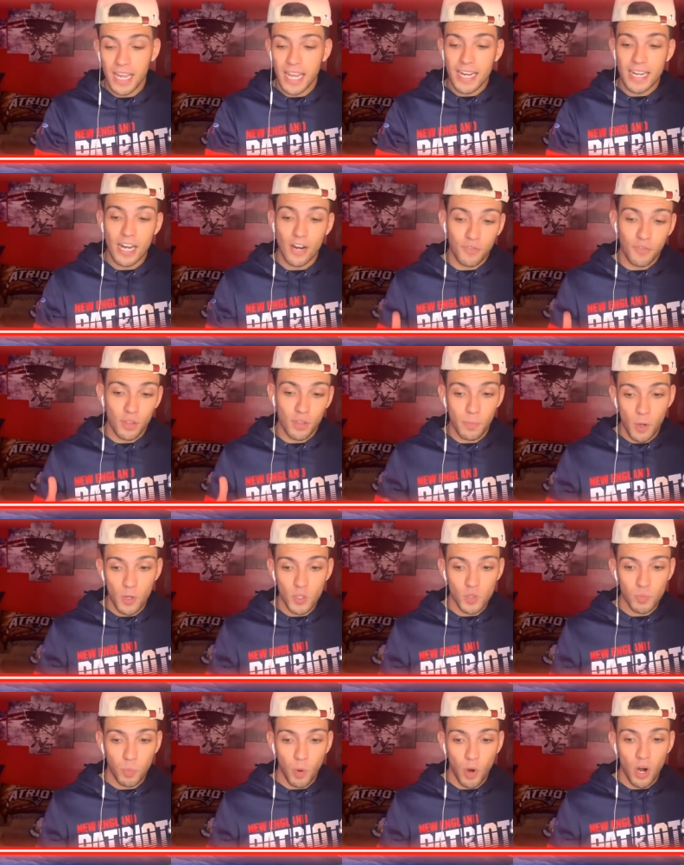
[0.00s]
Now, for the
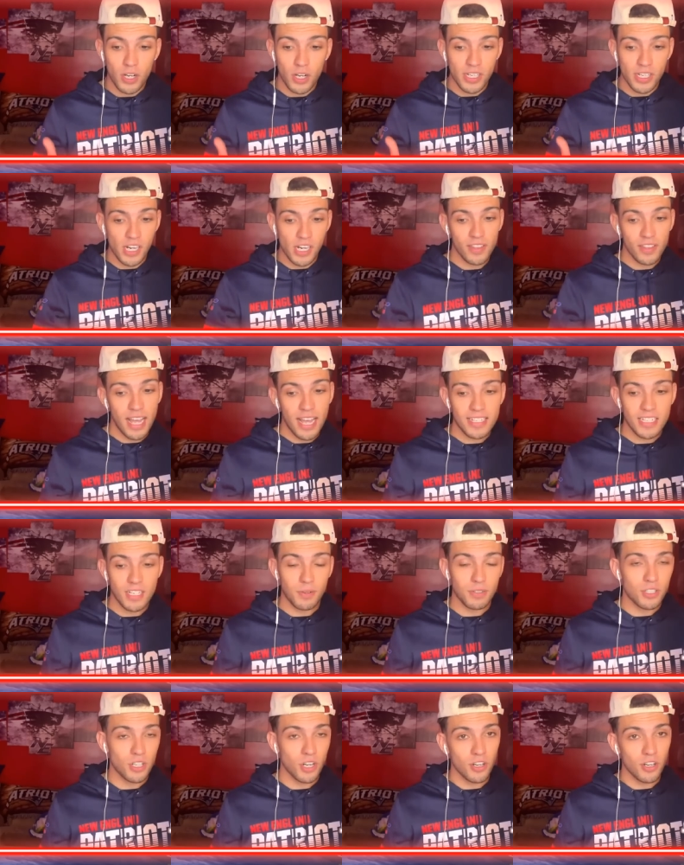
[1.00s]
most part, you hear the guys that are
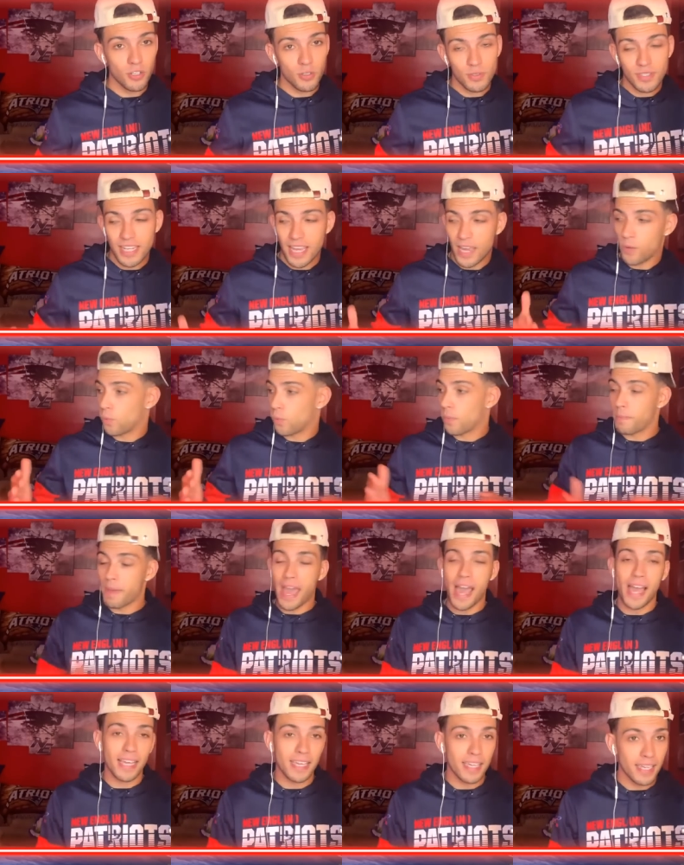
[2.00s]
returning, you say, We're
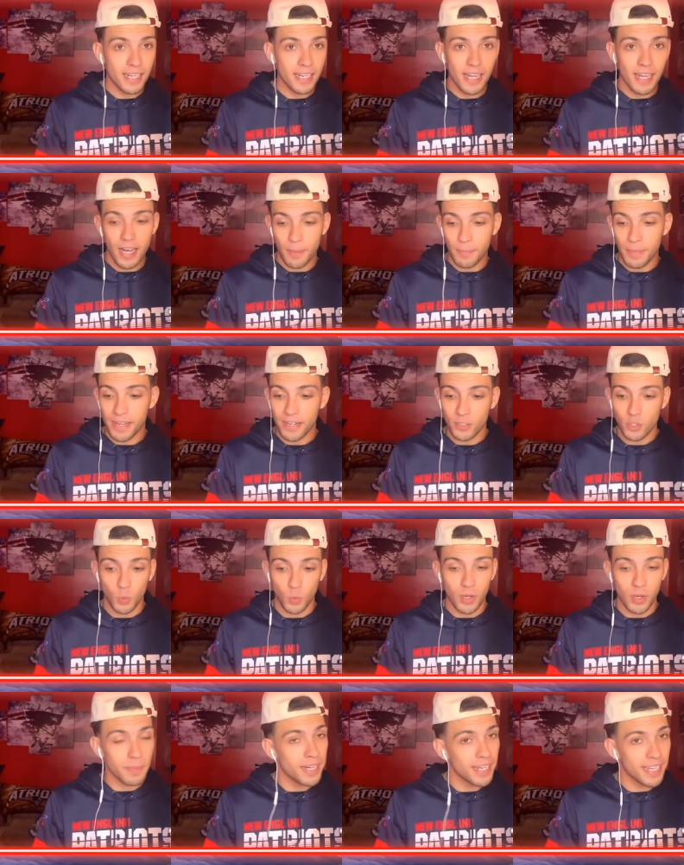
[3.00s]
back in uh,
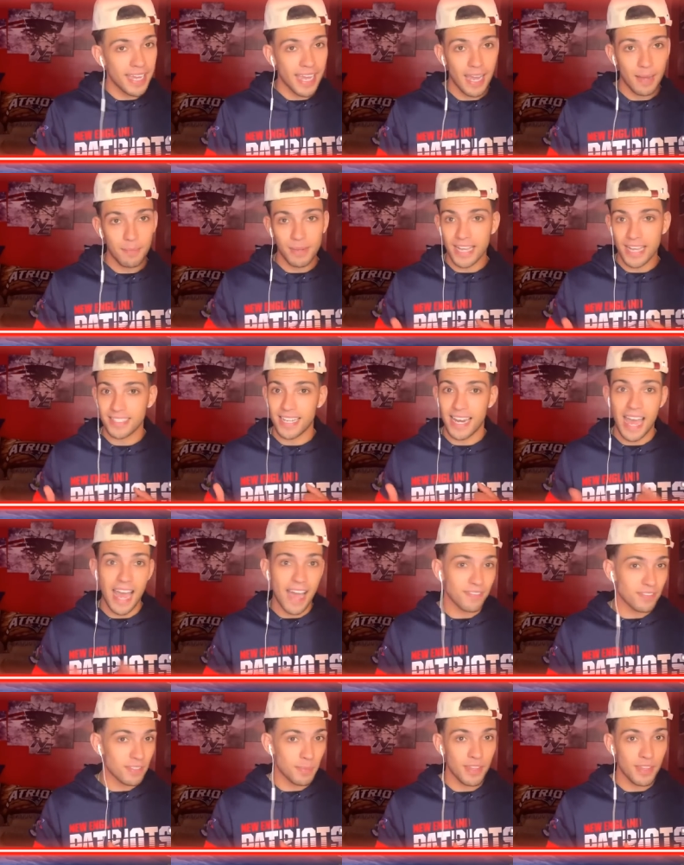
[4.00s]
mandatory minicamp. Guys that
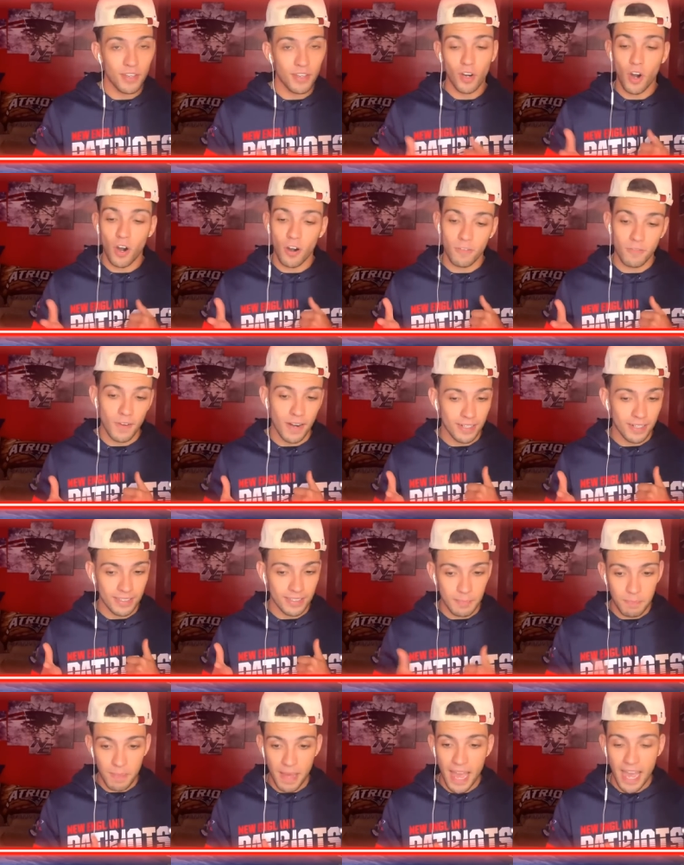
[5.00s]
have to be there are finally
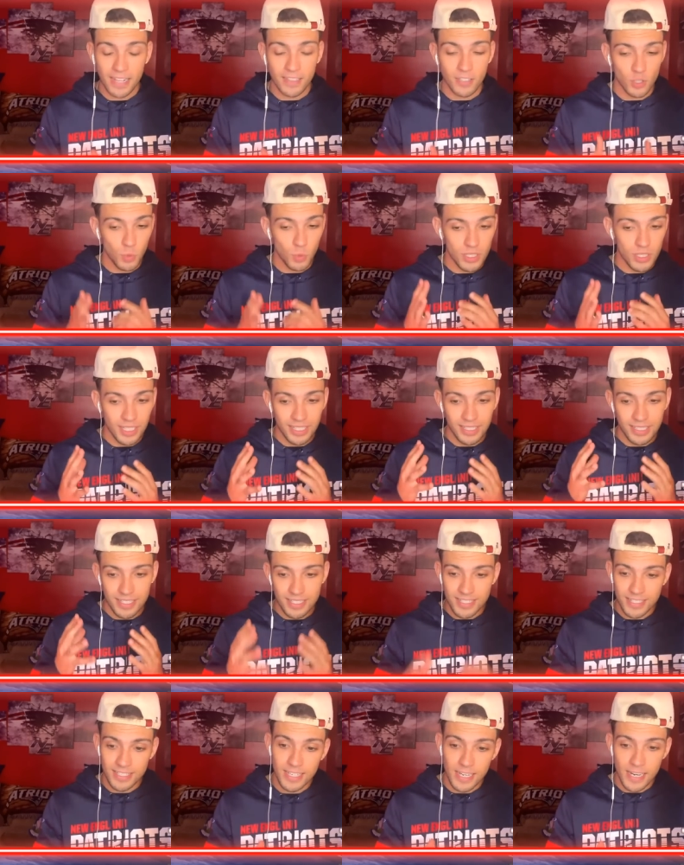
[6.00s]
back. This is what you like to
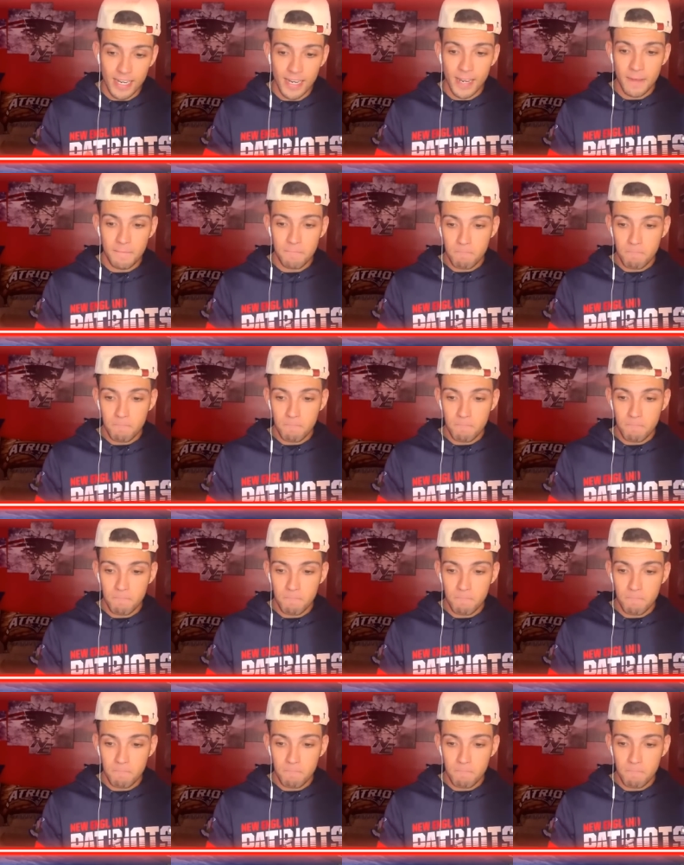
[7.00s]
see.